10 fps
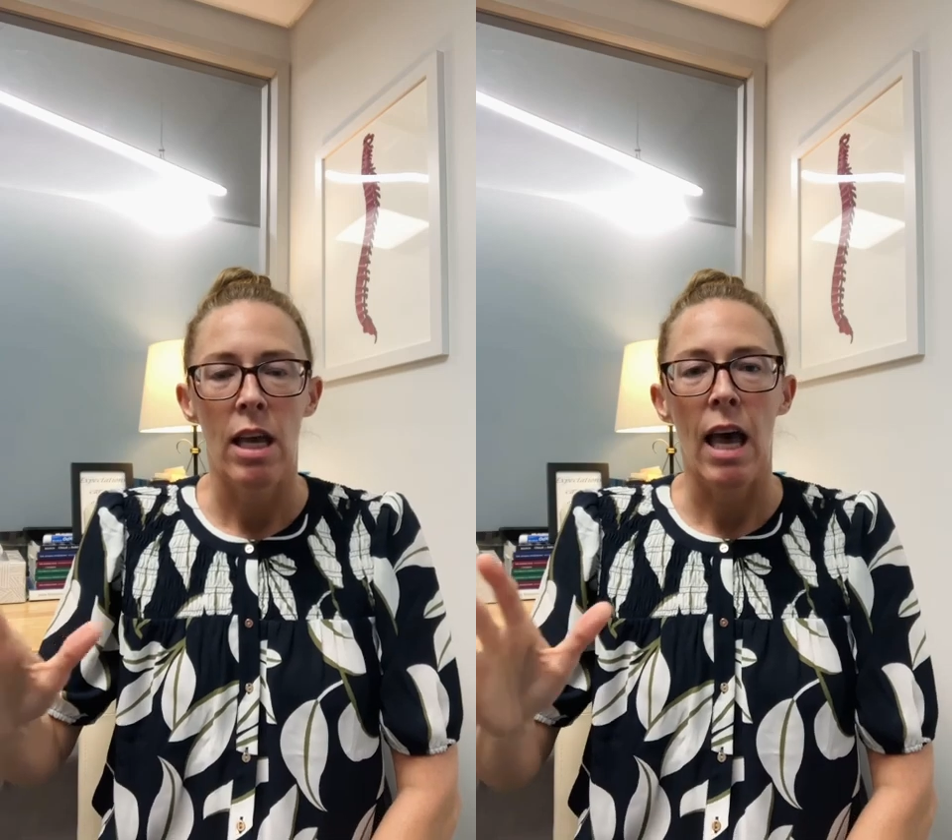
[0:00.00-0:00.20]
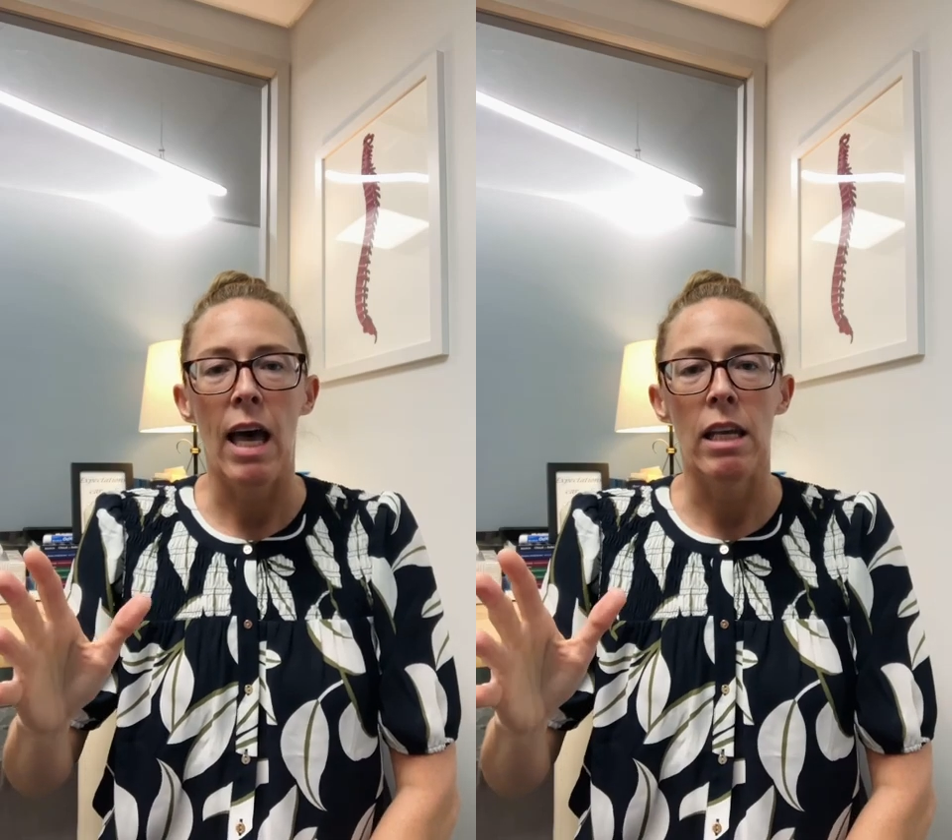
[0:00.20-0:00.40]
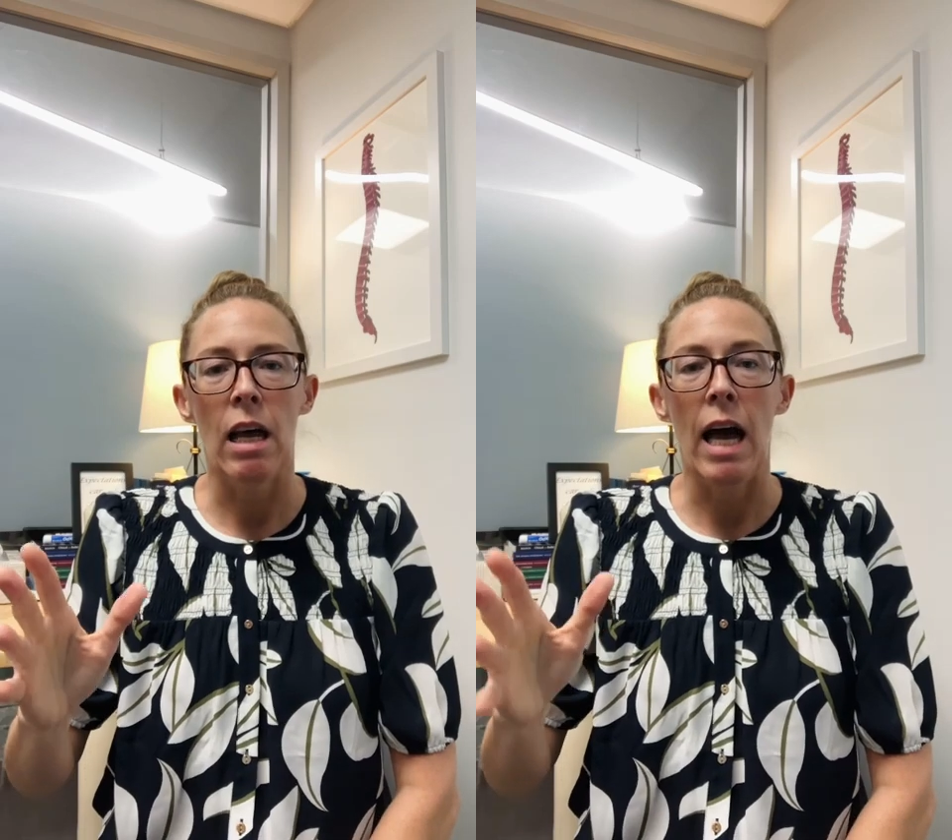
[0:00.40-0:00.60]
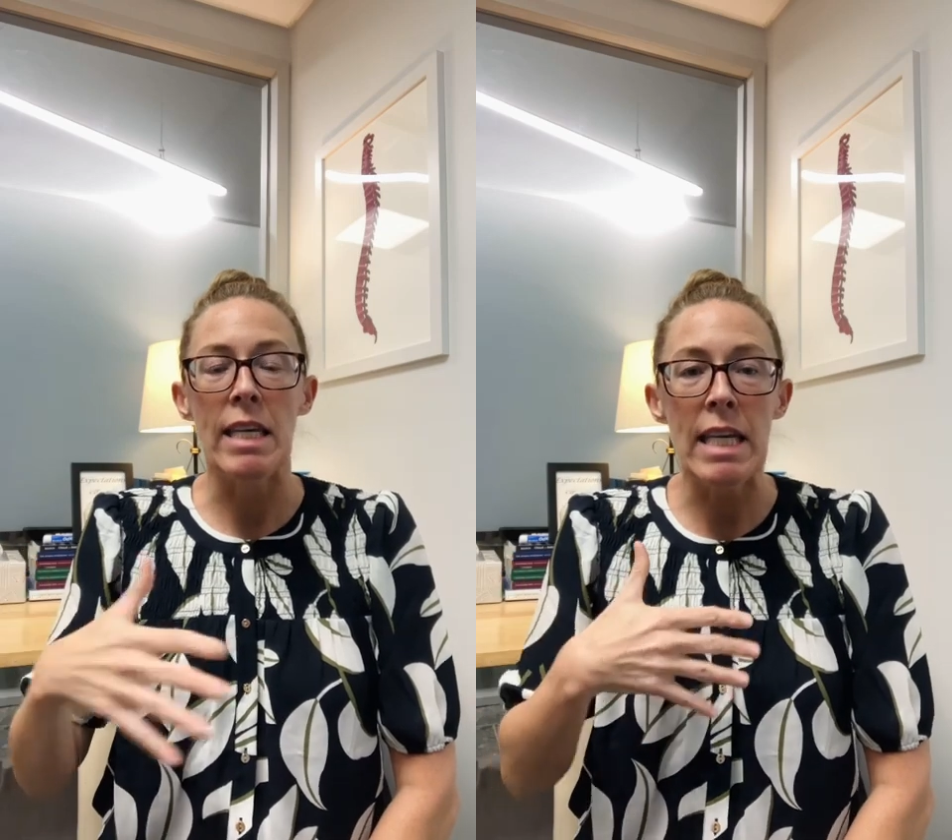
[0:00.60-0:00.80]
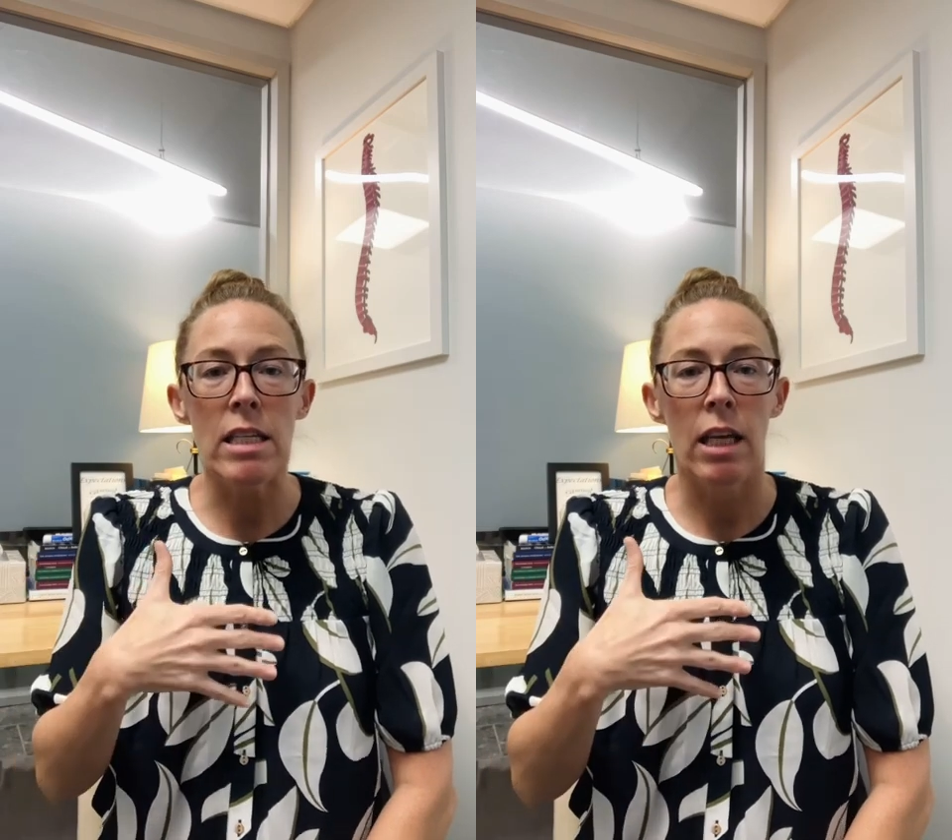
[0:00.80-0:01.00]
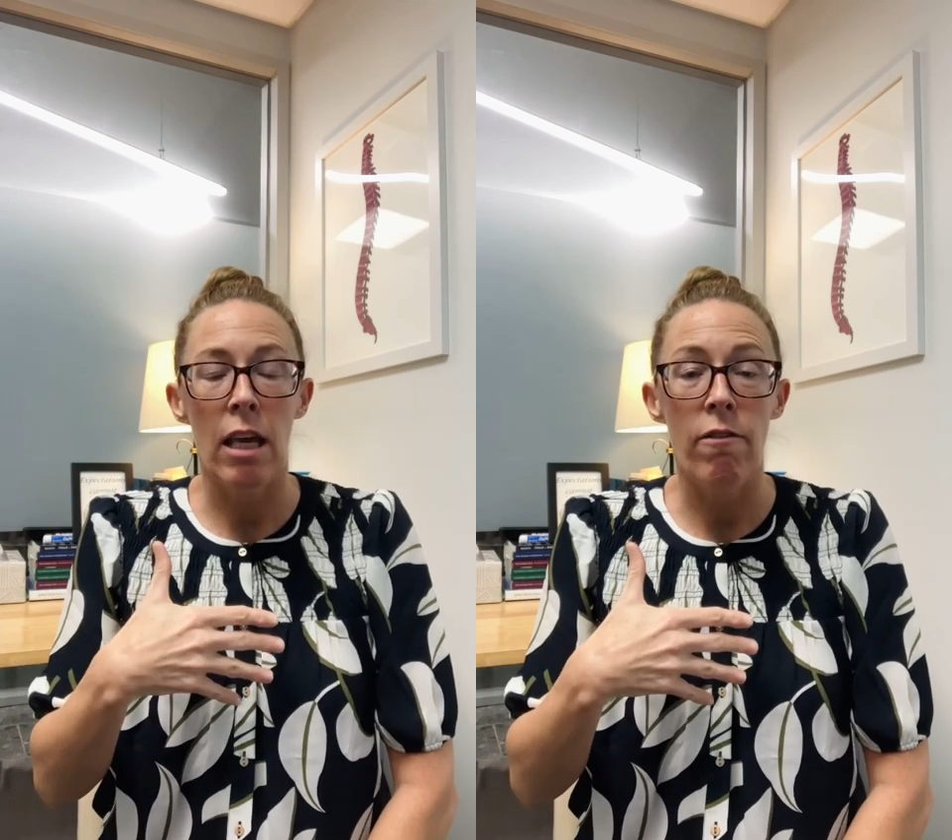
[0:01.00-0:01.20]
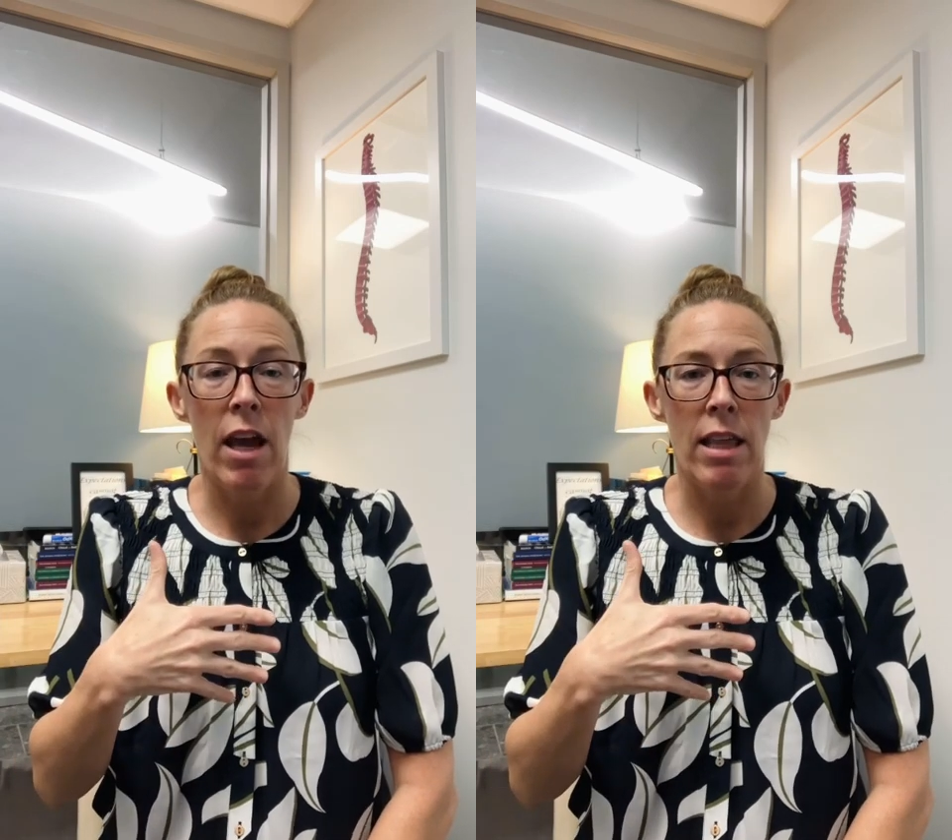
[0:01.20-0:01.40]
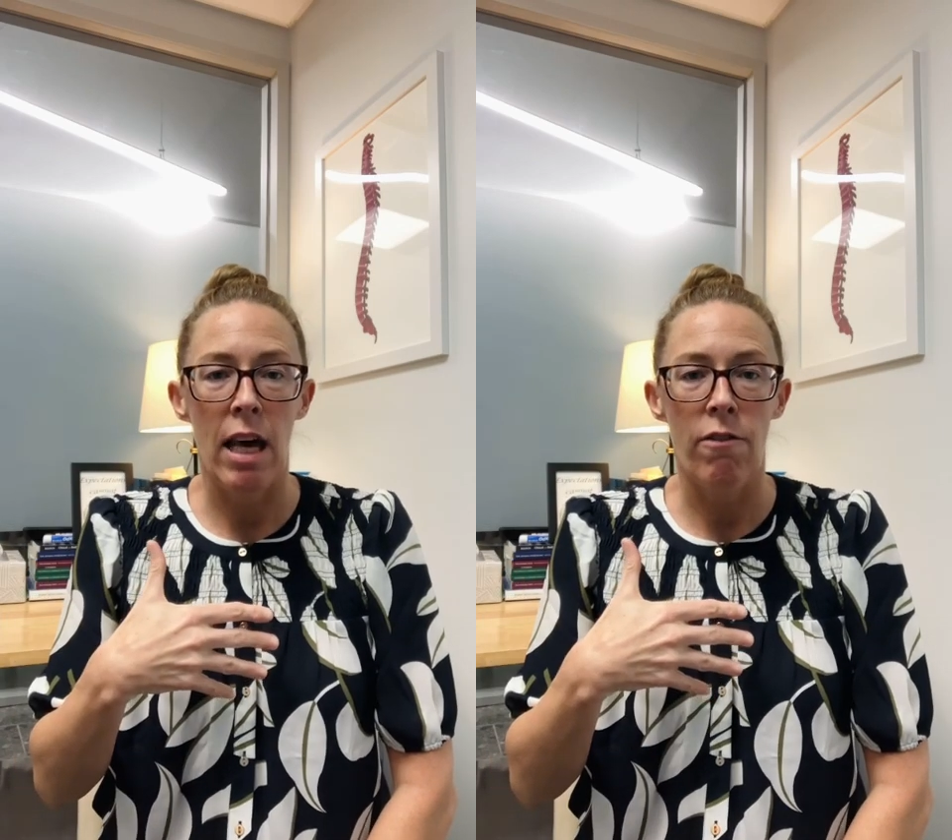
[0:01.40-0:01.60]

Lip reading: And I need to convey that